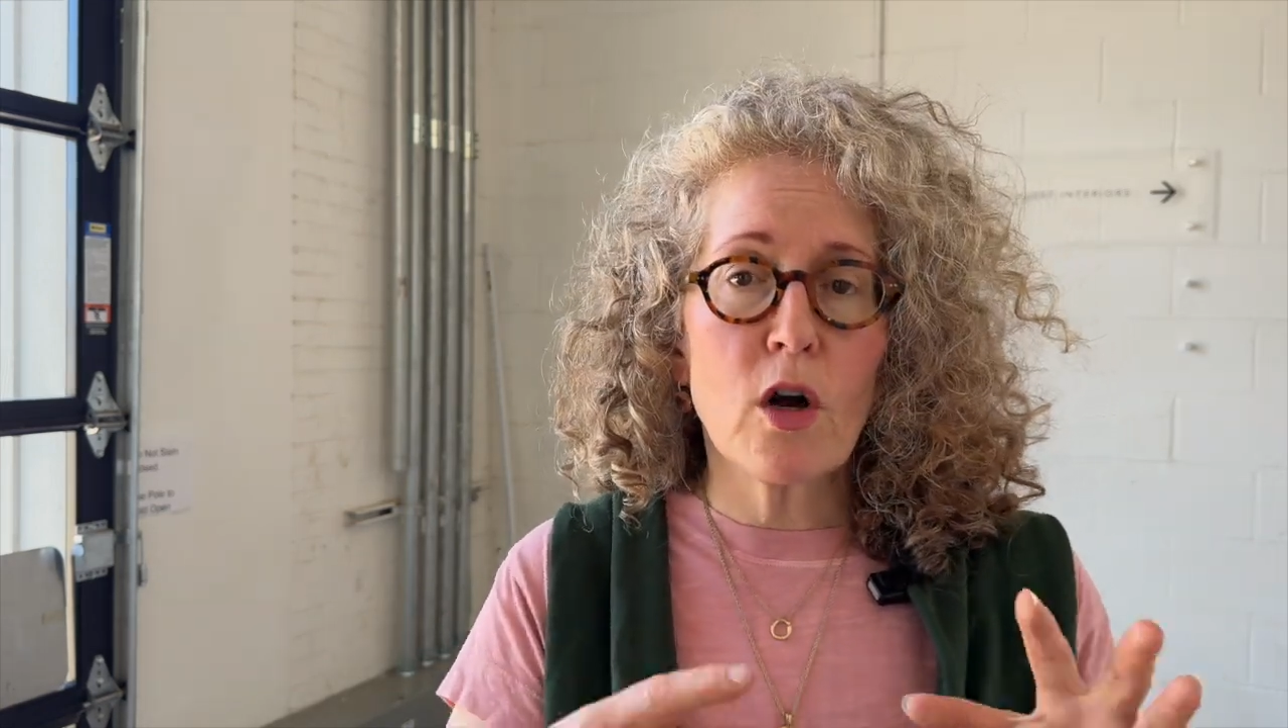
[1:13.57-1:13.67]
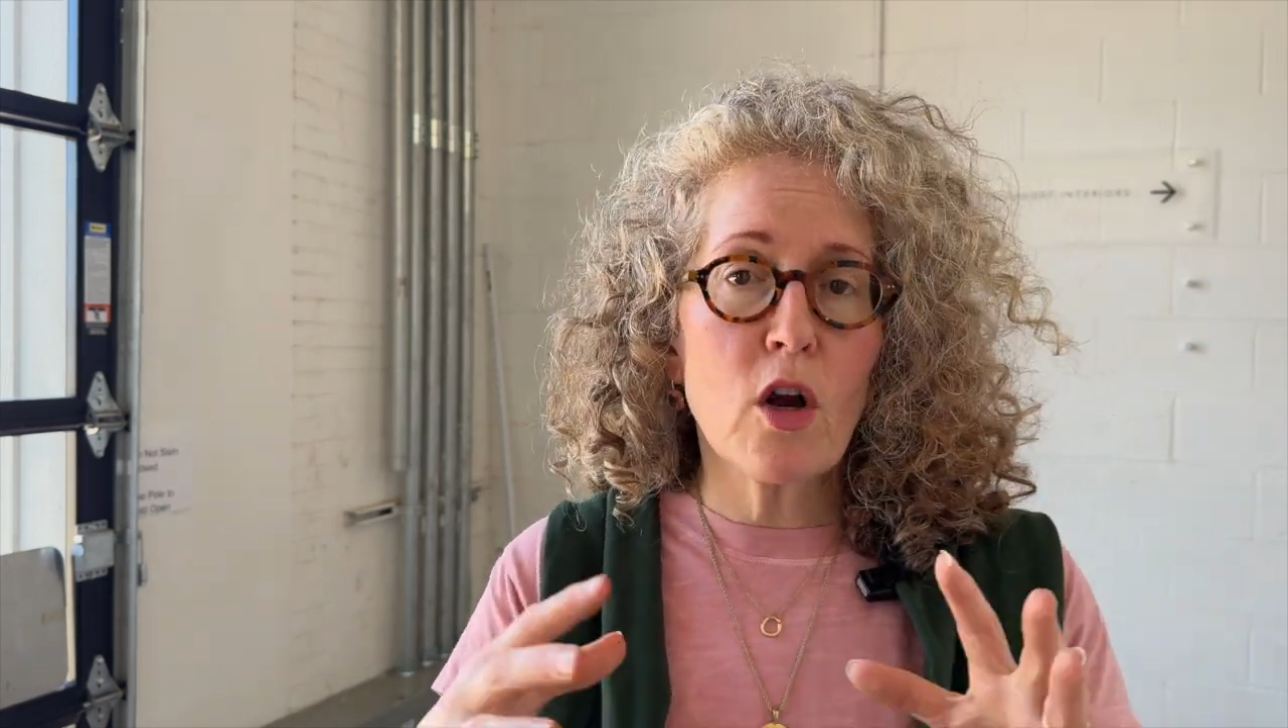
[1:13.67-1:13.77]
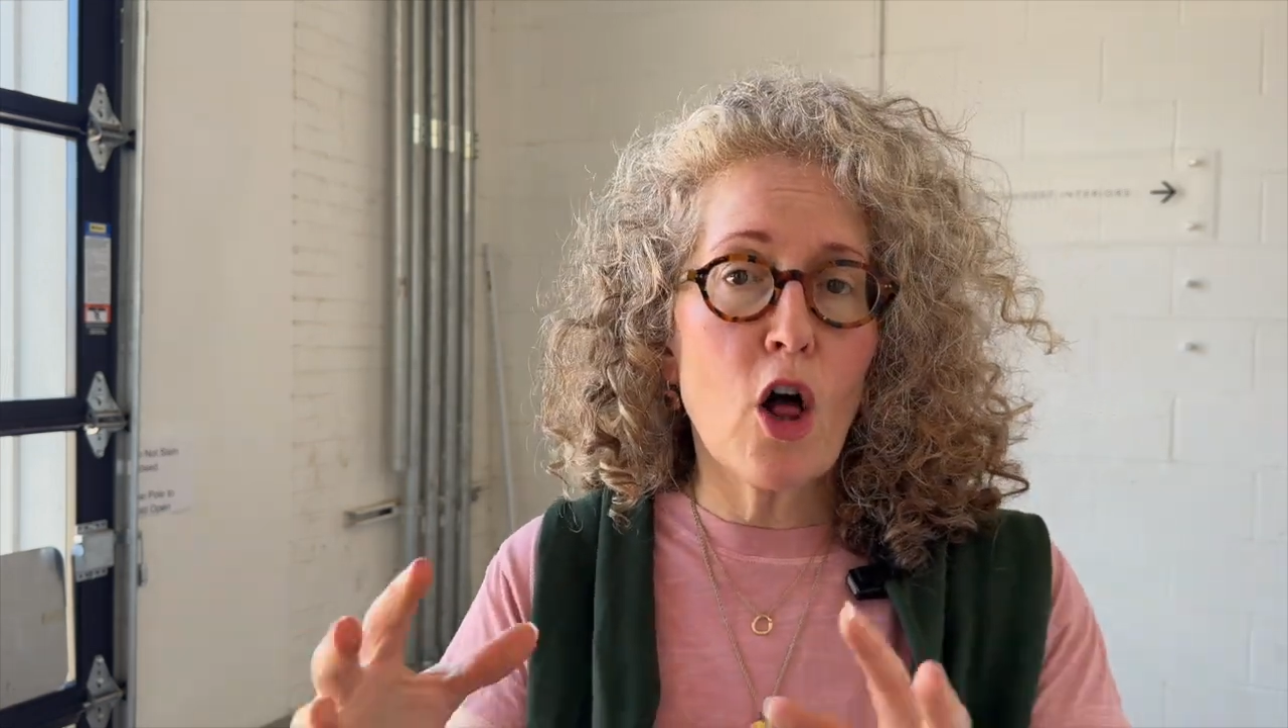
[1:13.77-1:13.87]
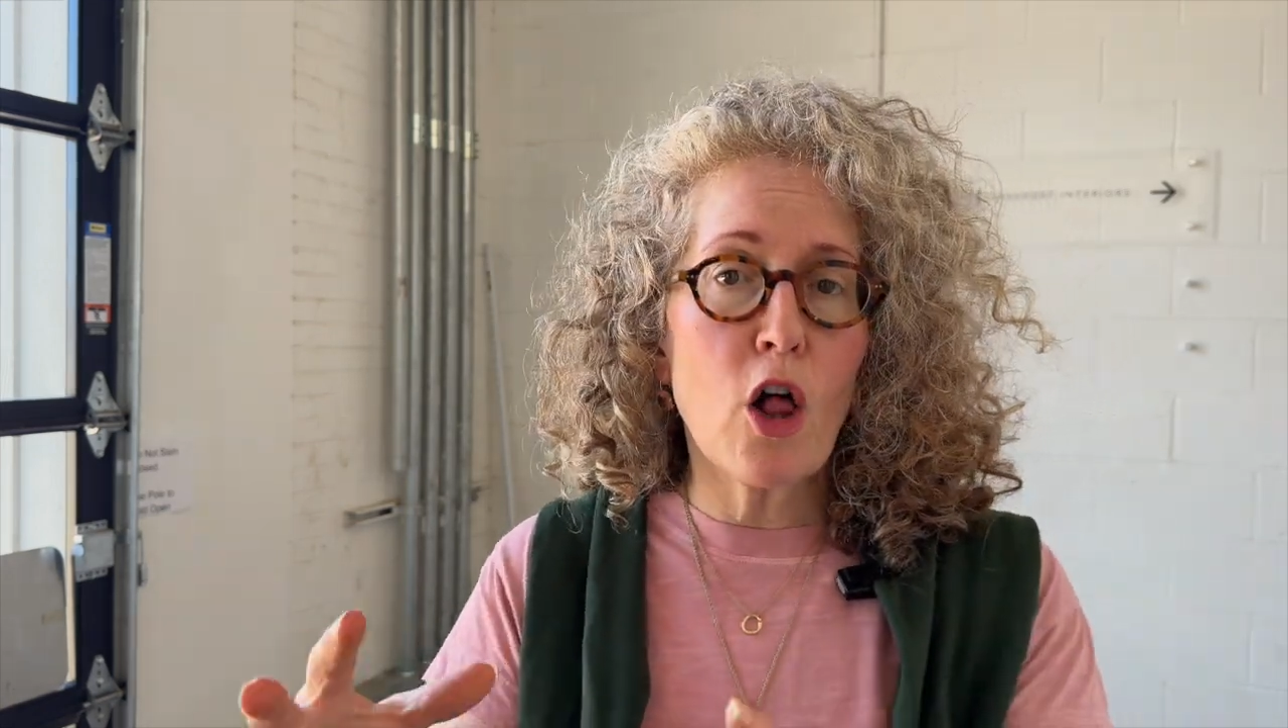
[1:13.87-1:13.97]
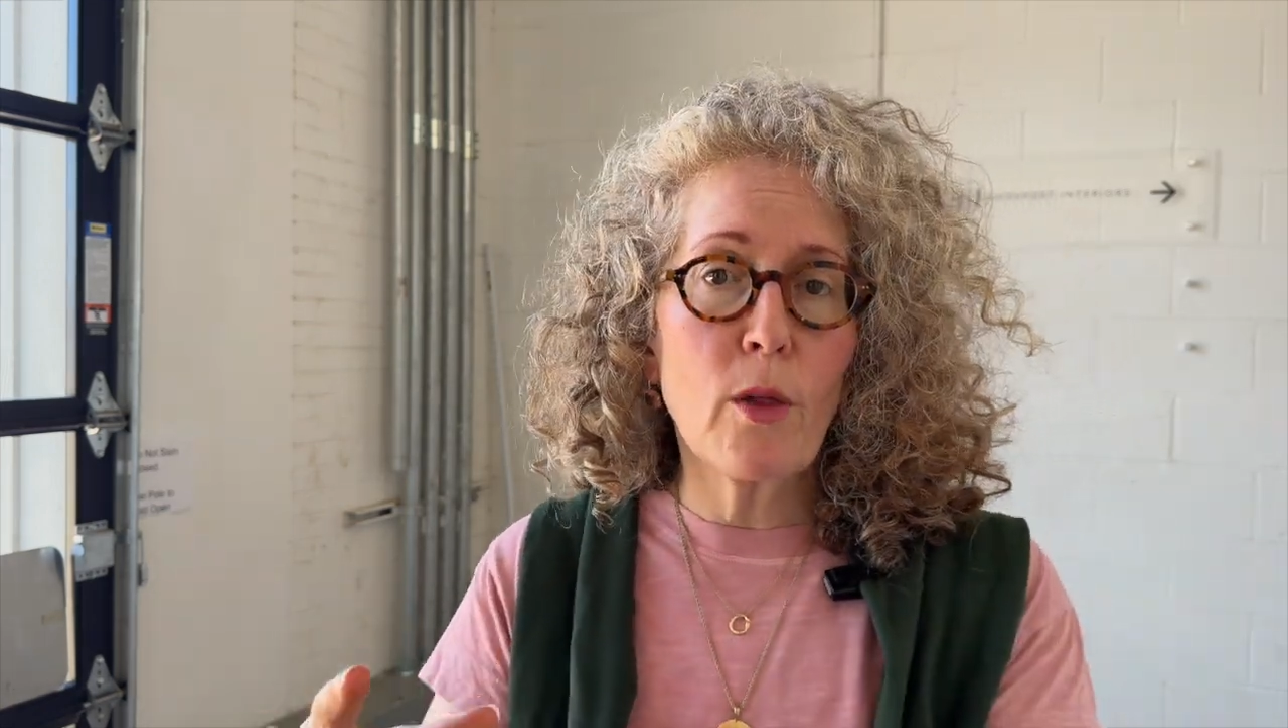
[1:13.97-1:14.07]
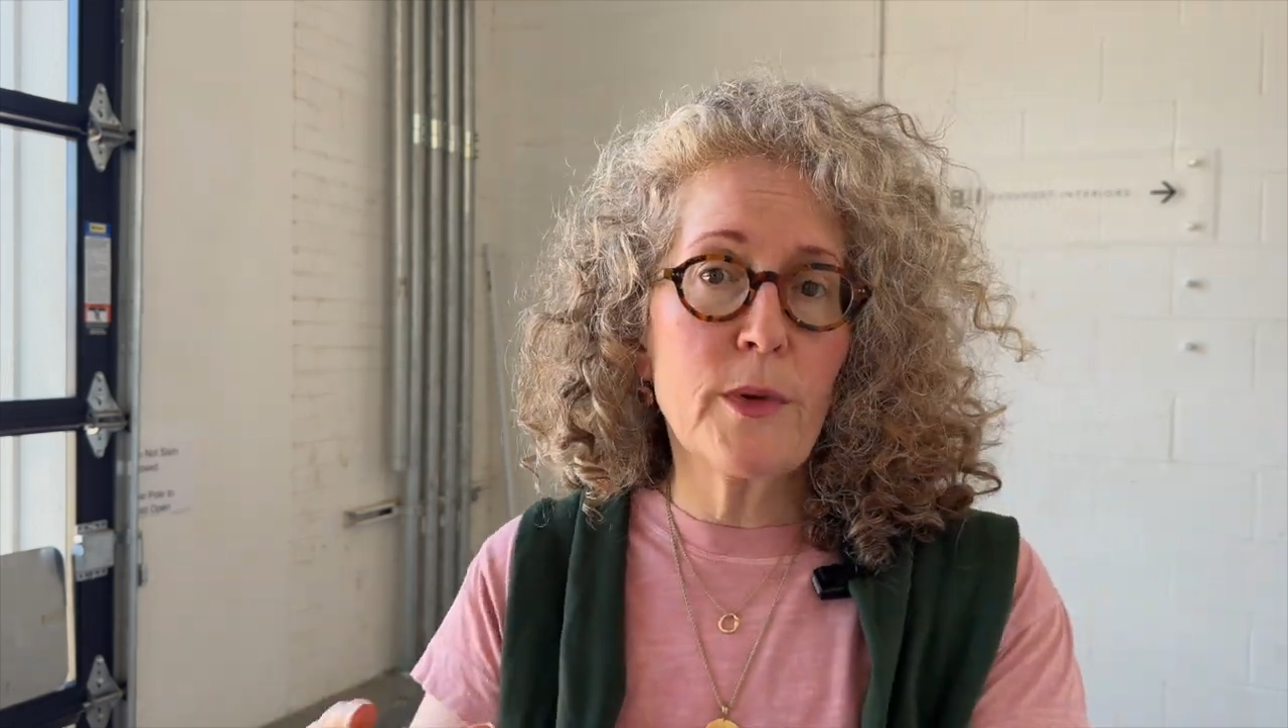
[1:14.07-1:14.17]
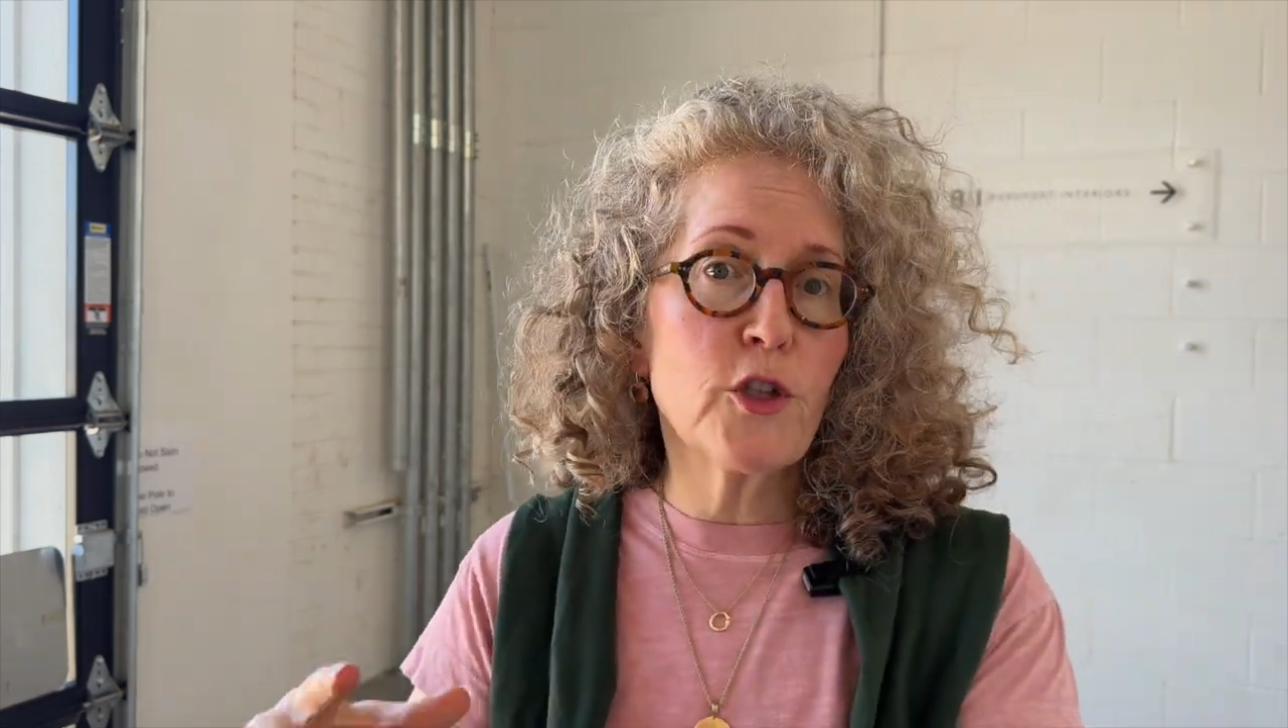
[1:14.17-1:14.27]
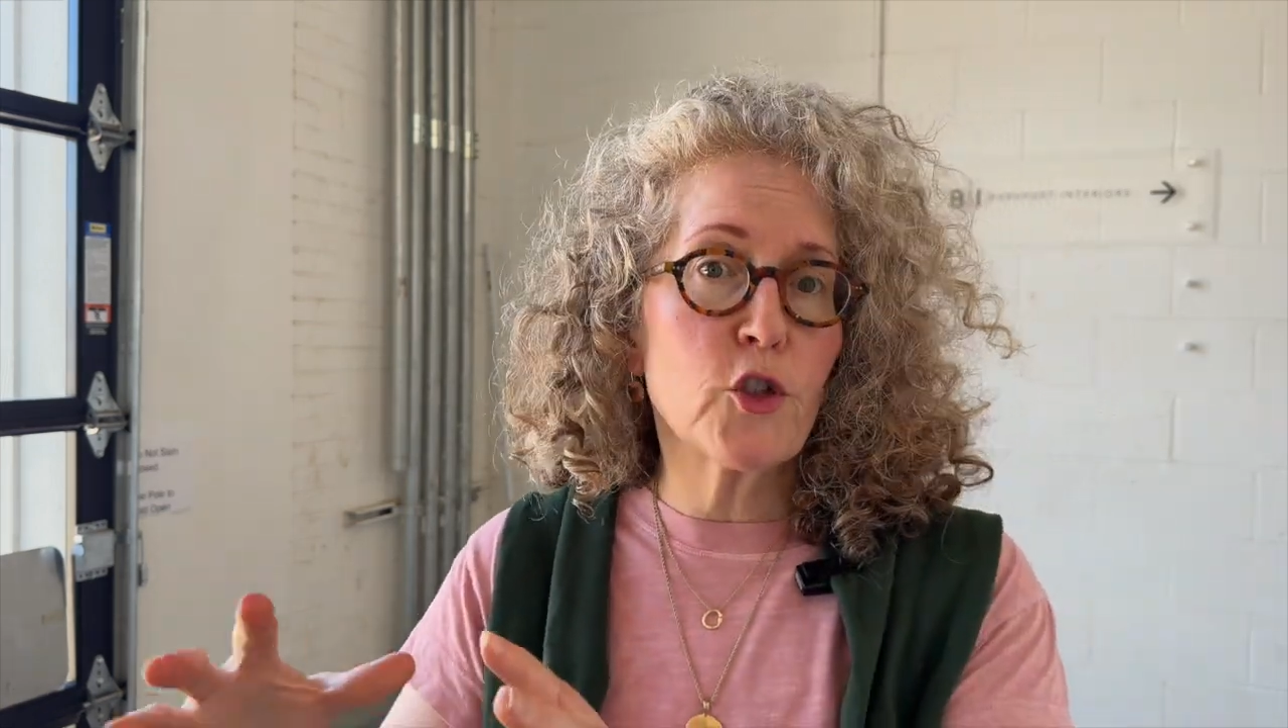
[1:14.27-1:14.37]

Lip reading: calm and